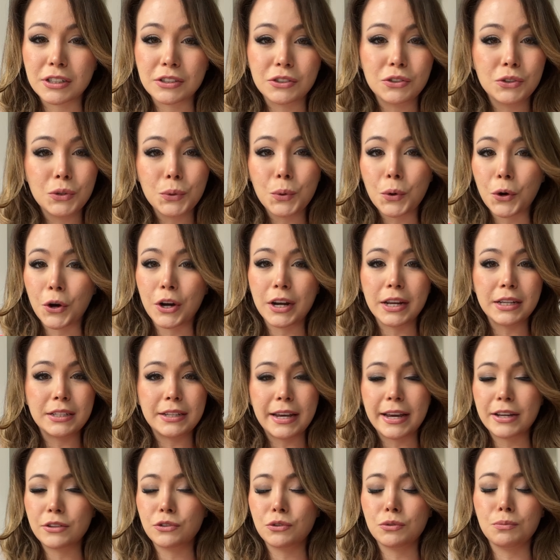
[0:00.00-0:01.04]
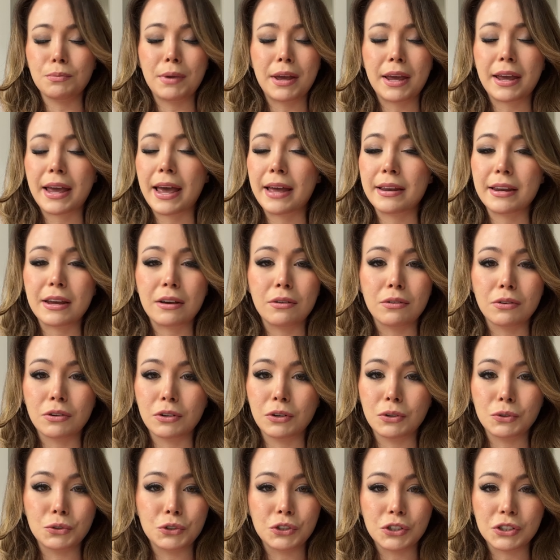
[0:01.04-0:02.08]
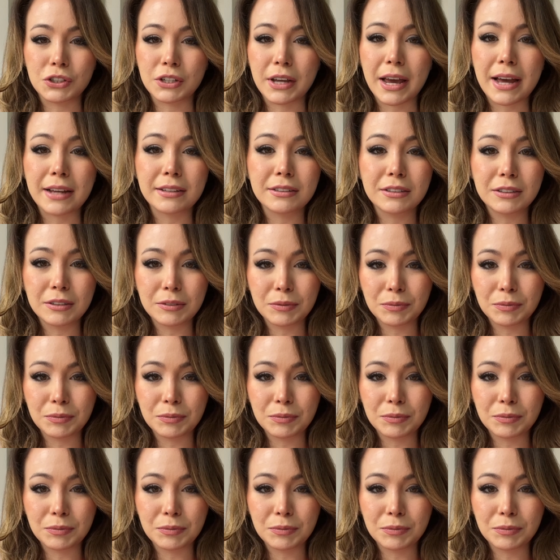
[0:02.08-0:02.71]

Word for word: It's too early day to make any conclusions yet.